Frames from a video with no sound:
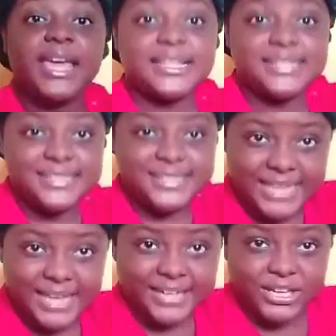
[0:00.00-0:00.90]

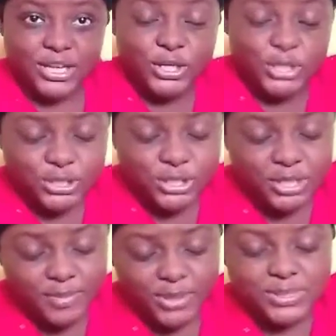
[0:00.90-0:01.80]
Instead, you
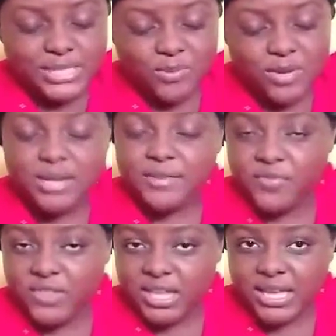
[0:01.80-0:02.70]
should be using one
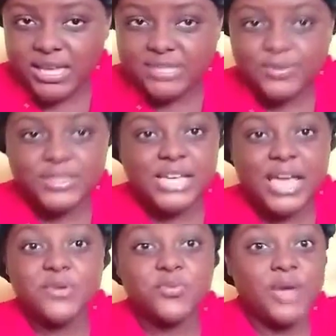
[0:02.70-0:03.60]
of these, which
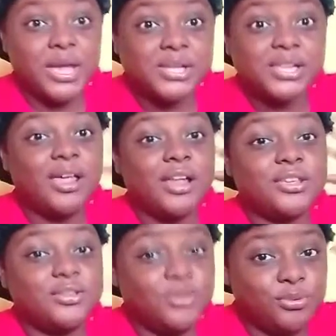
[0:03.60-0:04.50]
I
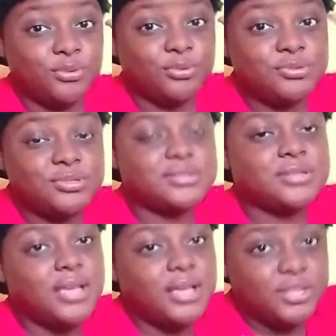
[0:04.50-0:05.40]
regularly use.
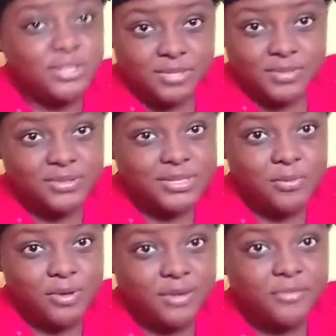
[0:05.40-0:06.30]
You should be
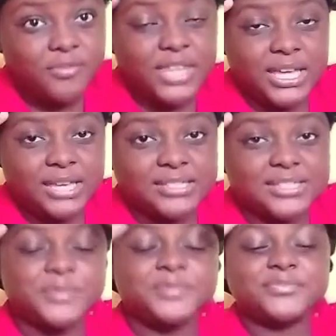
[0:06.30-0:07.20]
using one of these.